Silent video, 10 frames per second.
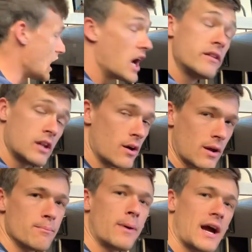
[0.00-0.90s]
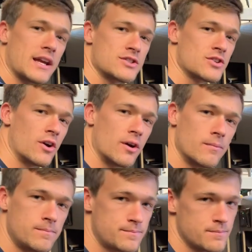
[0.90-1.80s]
and unloading bikes or
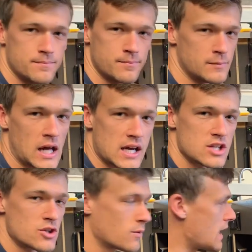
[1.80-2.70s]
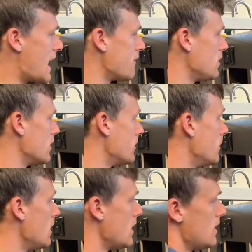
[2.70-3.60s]
luggage or what have you.
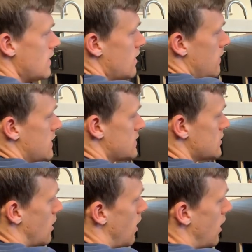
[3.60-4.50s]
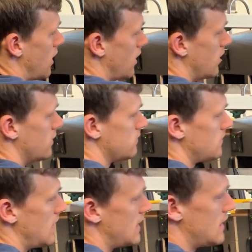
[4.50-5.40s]
This is our
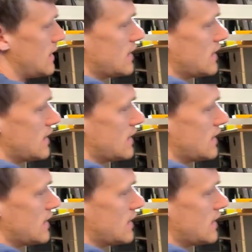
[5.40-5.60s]
uh,